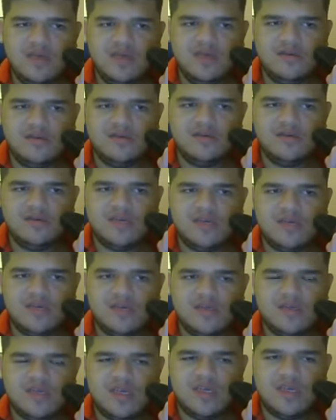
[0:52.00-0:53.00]
here it
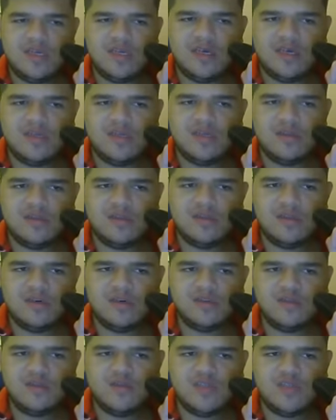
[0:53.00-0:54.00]
is, the um,
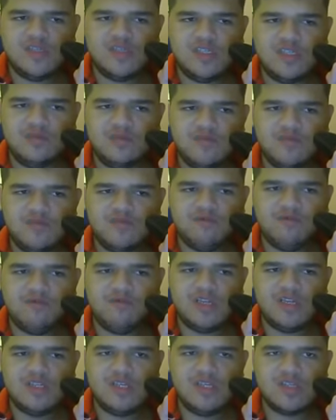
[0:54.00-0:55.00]
the ultimate team of
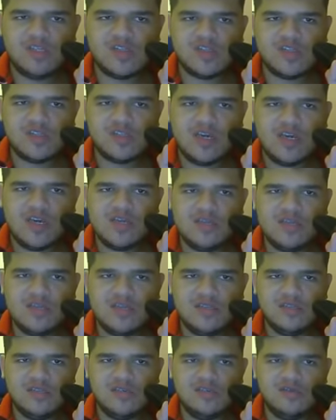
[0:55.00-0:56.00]
raging
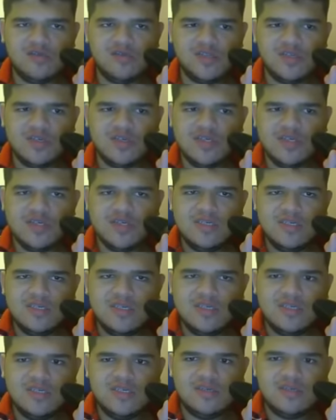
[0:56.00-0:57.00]
Skylanders.
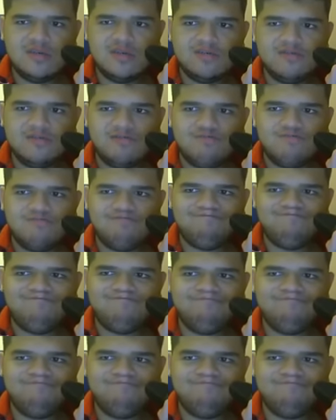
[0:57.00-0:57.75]
Um,